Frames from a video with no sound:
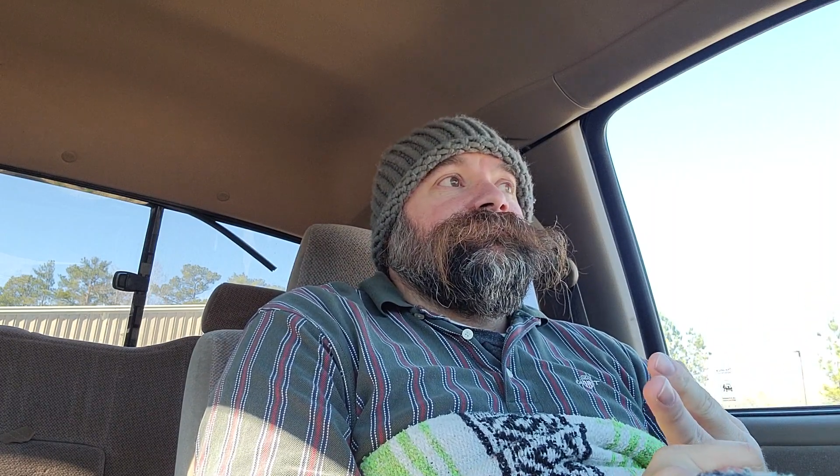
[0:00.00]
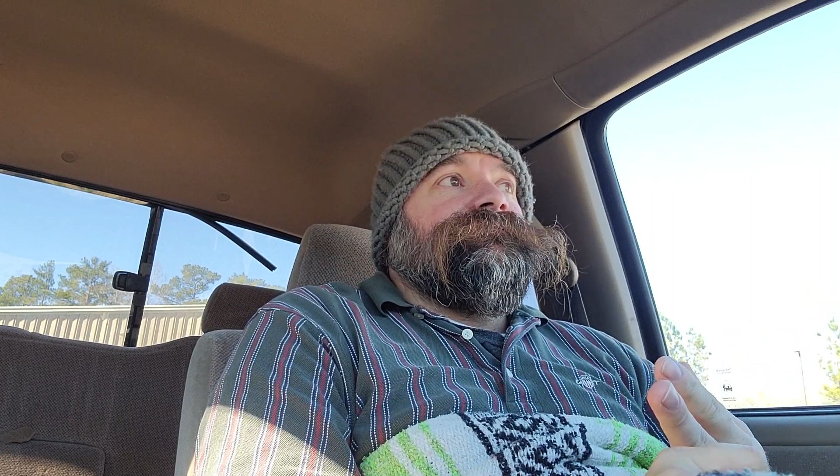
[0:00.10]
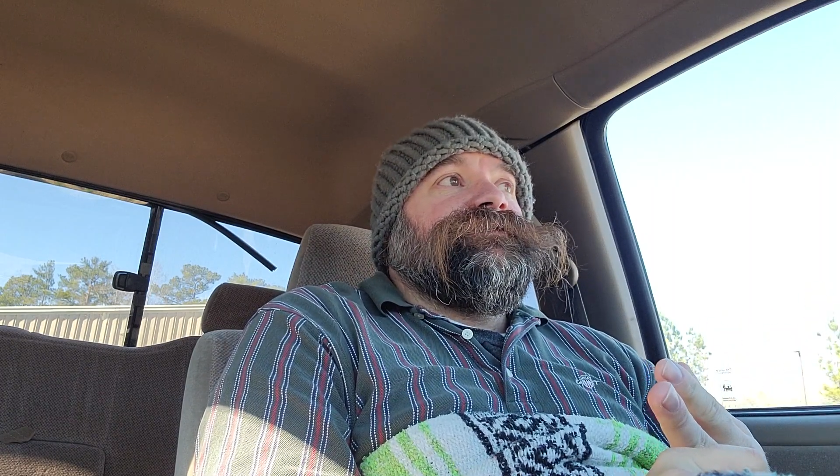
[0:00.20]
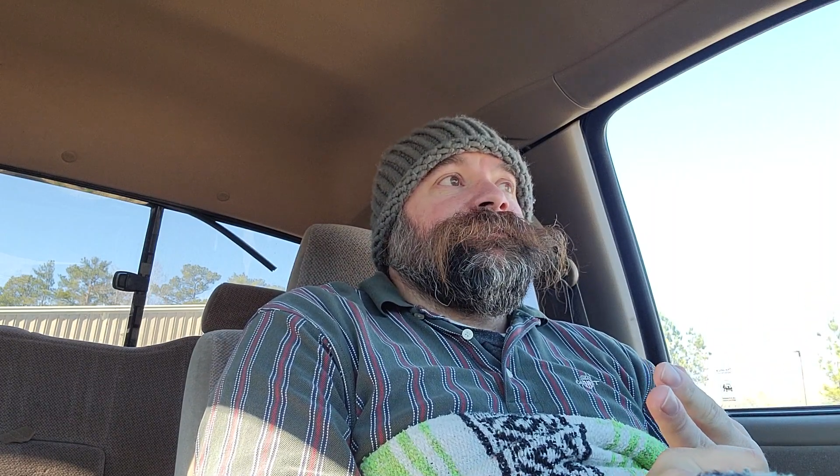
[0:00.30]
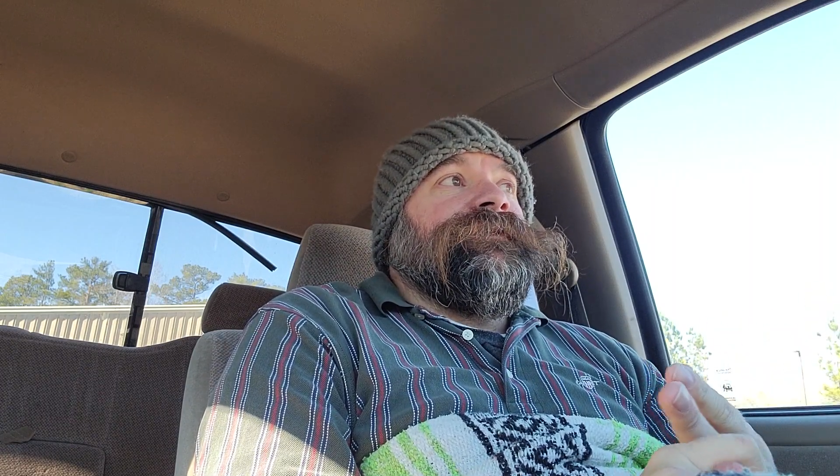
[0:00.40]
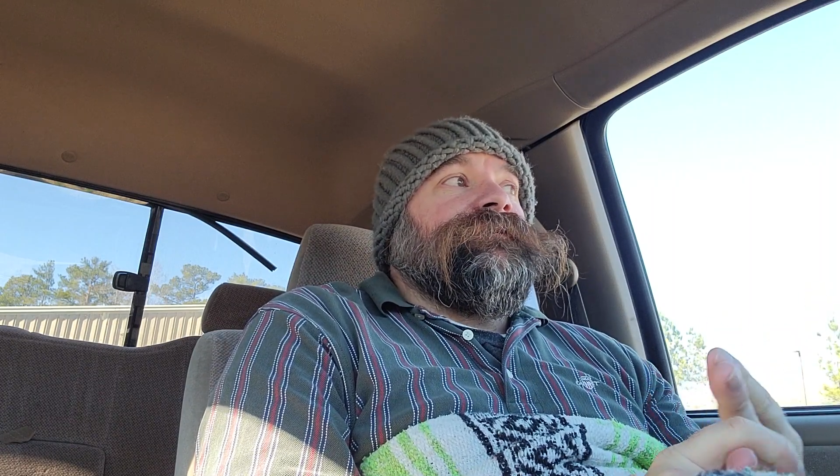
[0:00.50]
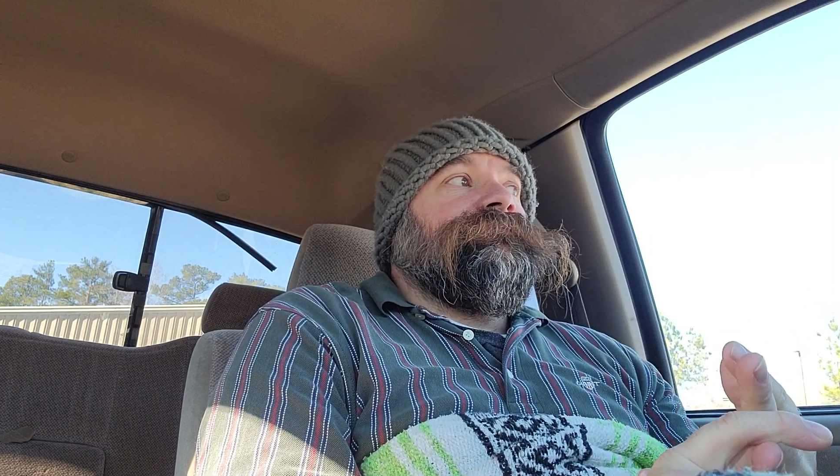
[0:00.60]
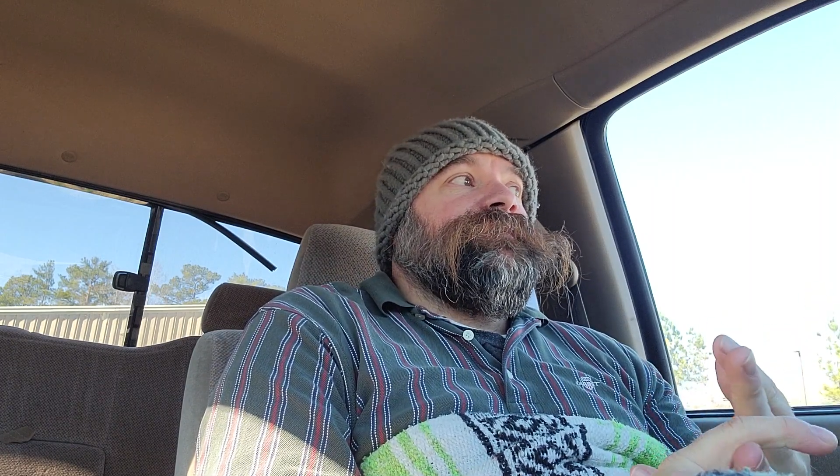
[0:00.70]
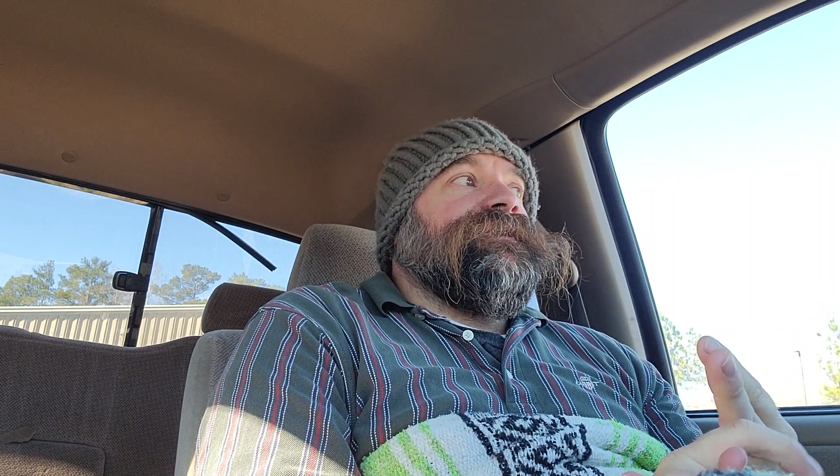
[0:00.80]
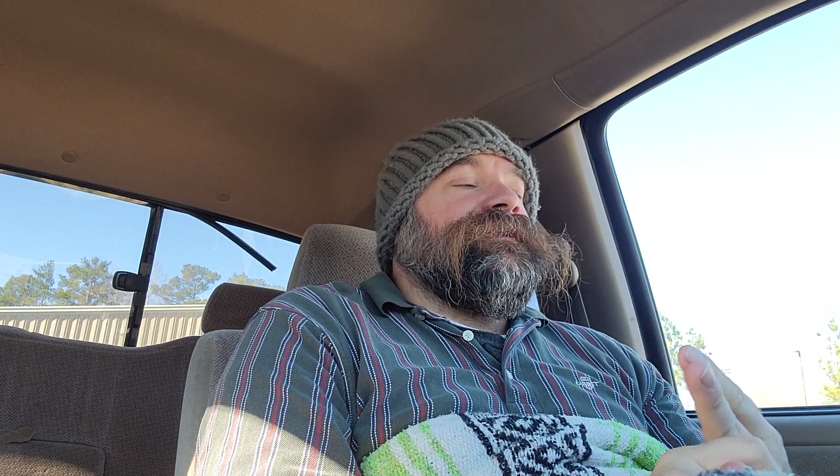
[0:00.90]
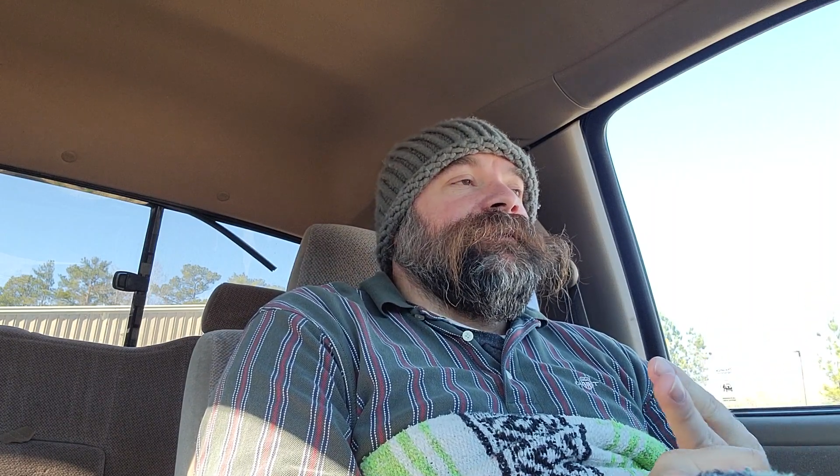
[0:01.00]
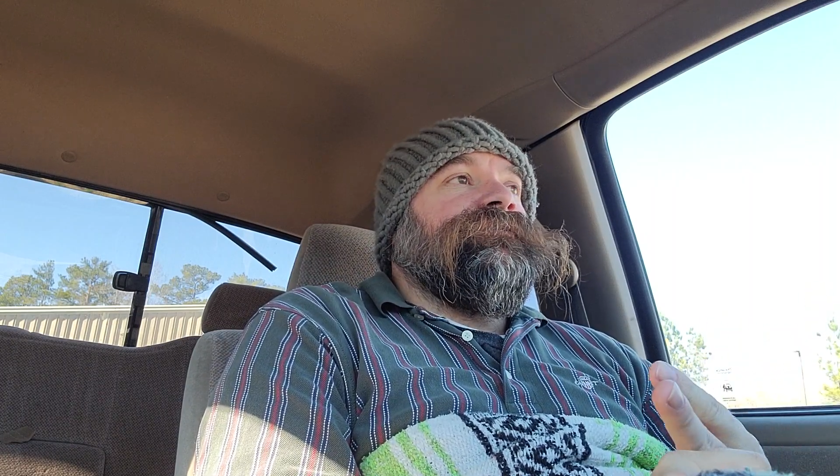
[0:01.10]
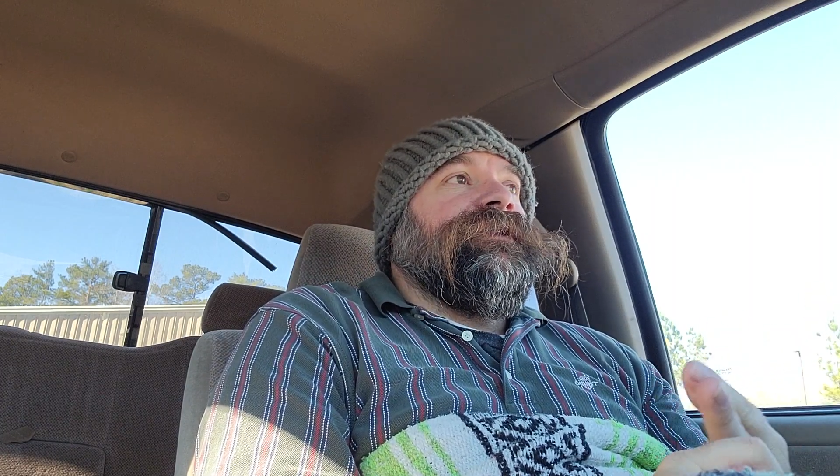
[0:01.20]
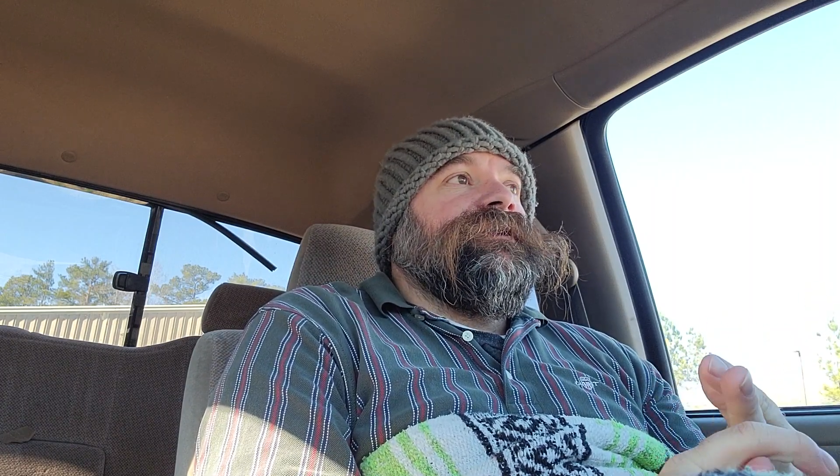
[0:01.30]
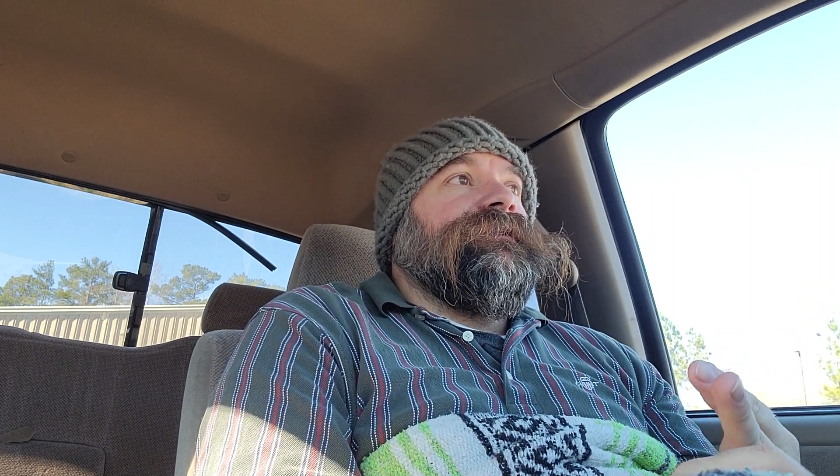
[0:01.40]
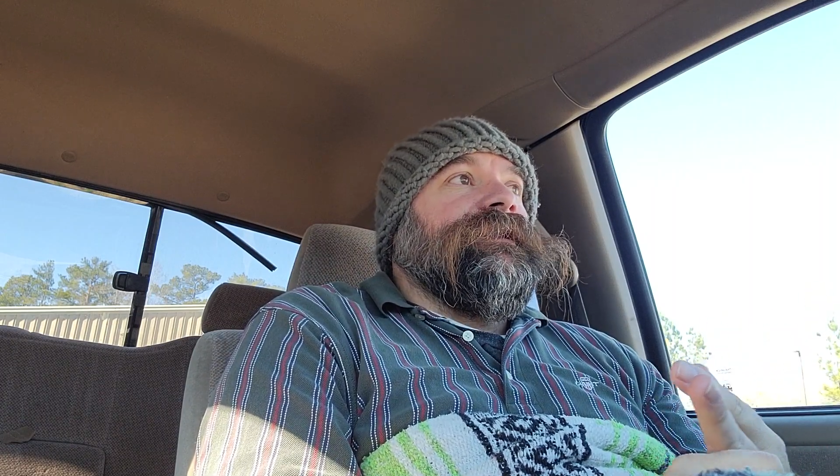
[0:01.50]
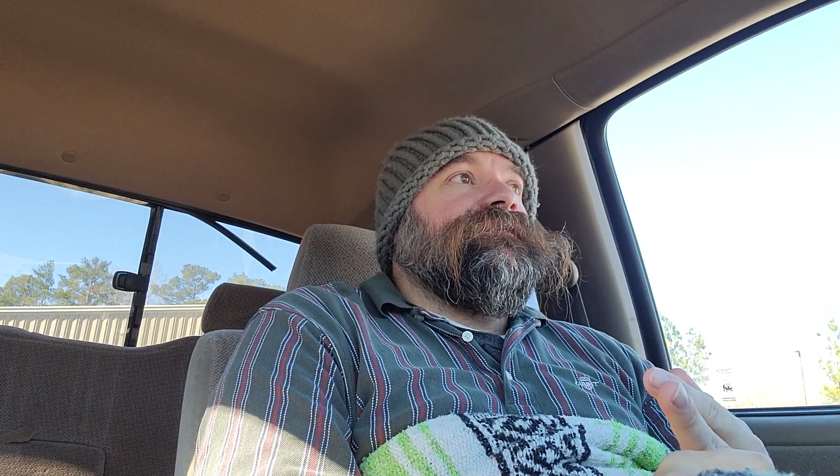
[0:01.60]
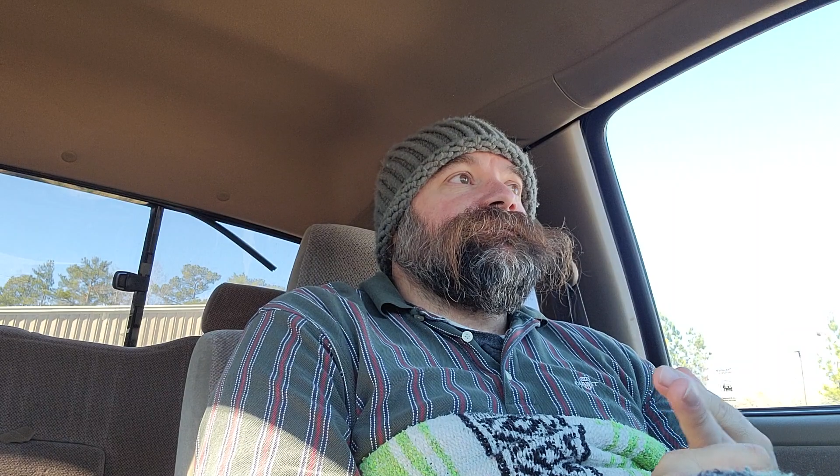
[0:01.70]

some of that. But the game-related Lego